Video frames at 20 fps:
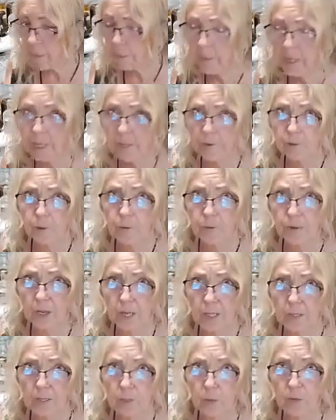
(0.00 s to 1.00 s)
But if you
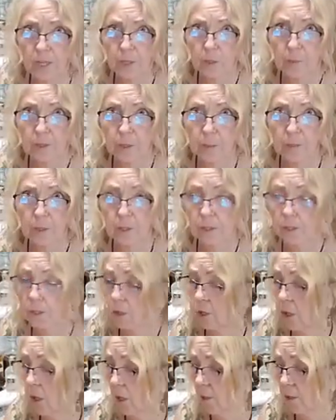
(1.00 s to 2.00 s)
find the wild blueberries,
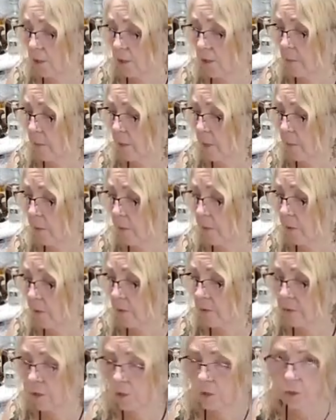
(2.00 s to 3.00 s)
they're awesome and
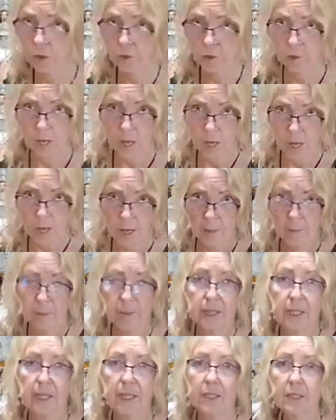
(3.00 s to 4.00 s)
beautiful too.
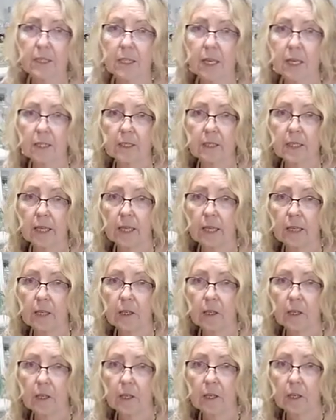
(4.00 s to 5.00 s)
But these guys
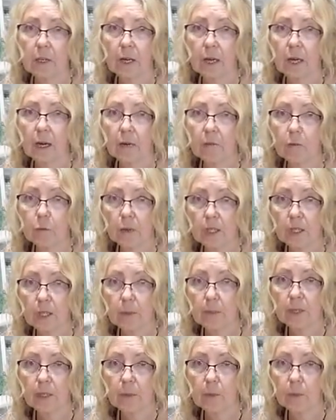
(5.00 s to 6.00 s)
here have really
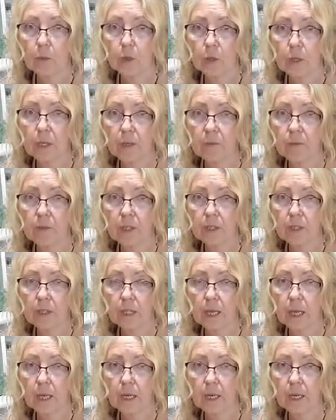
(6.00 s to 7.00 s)
been more
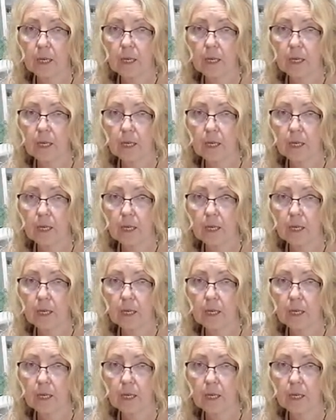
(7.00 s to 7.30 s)
investigated,